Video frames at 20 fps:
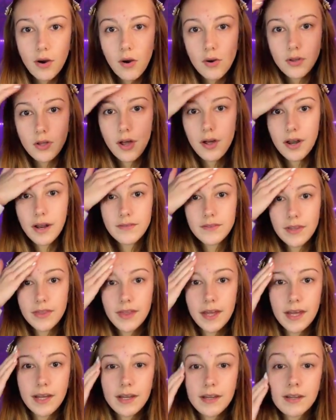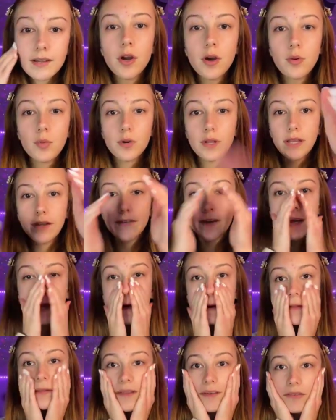Hold on, I have to think. We're
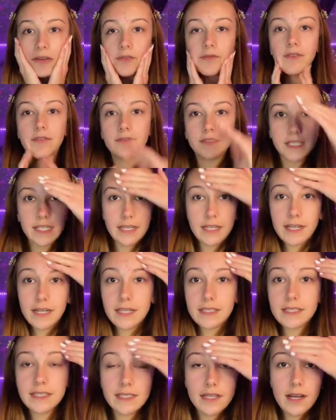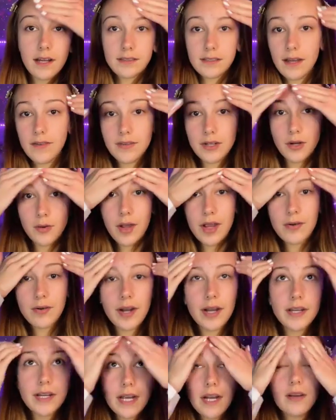leaving at 11:15, and it's
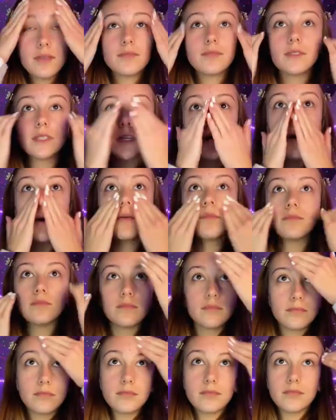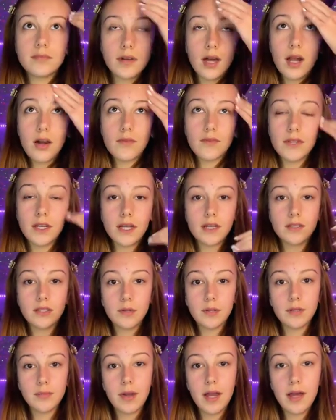11:08 right now. So, I don't feel
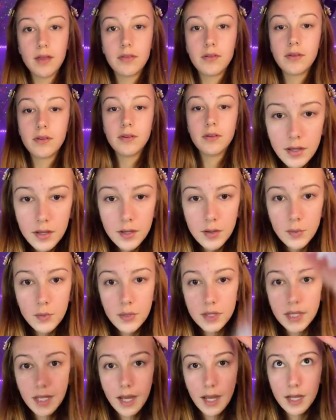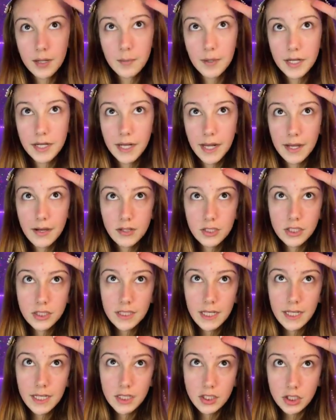like doing the math. What the heck? My nail
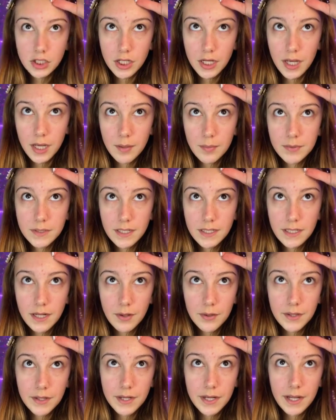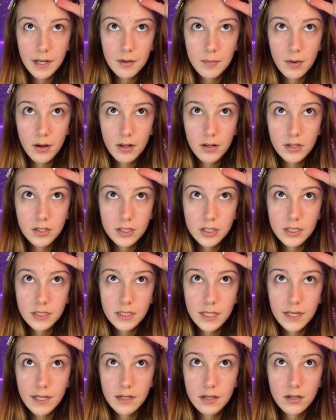just, like, chipped, and now the nail polish
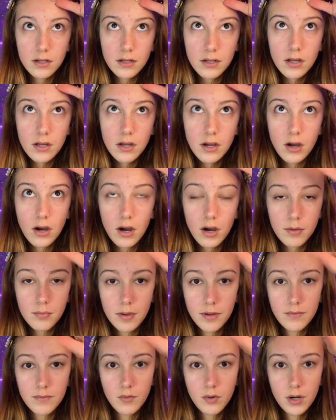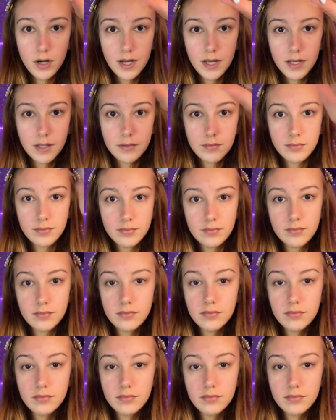is, like, on my forehead.